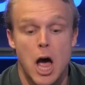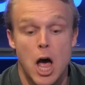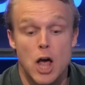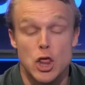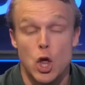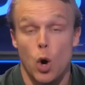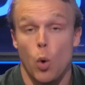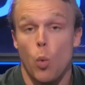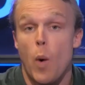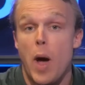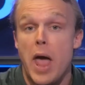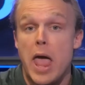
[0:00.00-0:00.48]

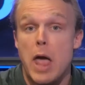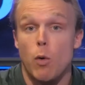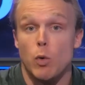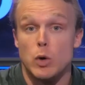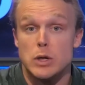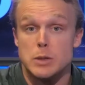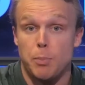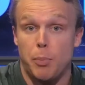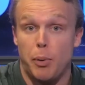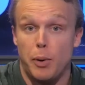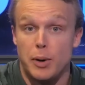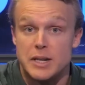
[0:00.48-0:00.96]
The way it
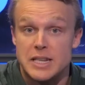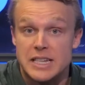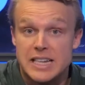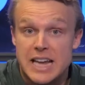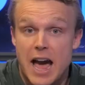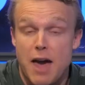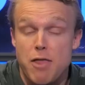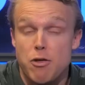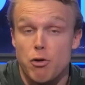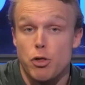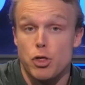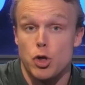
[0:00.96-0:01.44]
was put
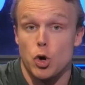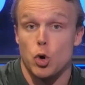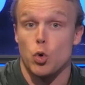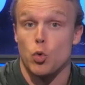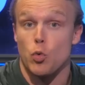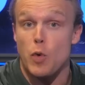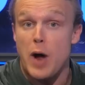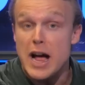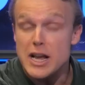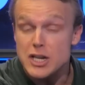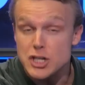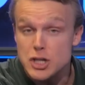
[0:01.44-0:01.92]
together, the
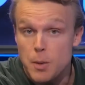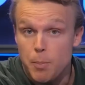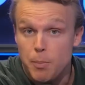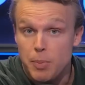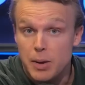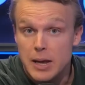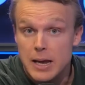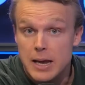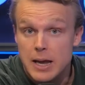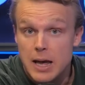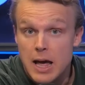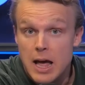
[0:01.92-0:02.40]

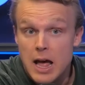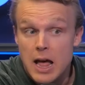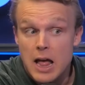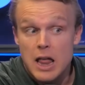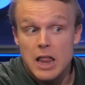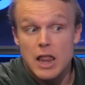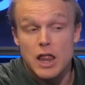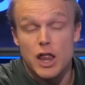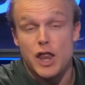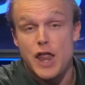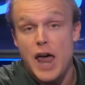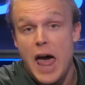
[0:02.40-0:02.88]
recipe,
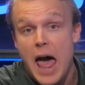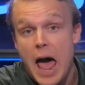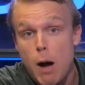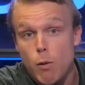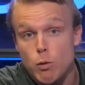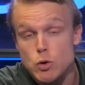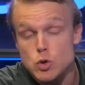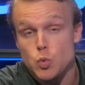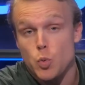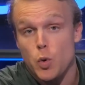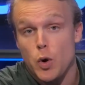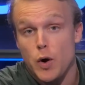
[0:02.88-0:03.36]
that
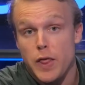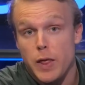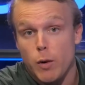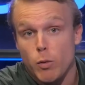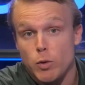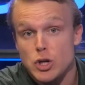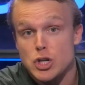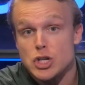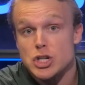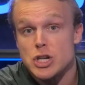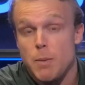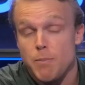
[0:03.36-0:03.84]
was where there
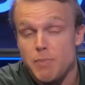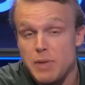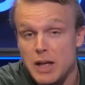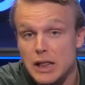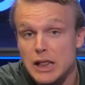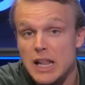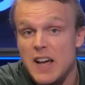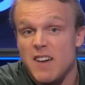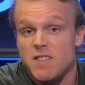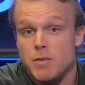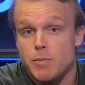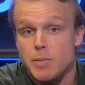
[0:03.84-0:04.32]
was something
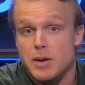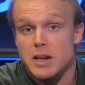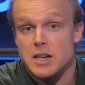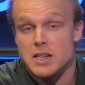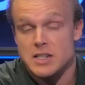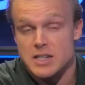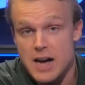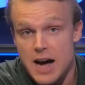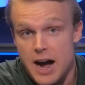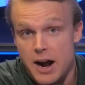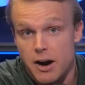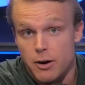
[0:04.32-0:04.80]
left to be
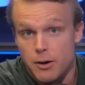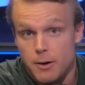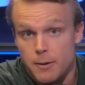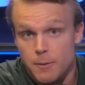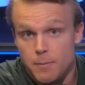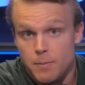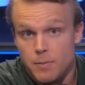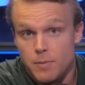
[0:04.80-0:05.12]
desired.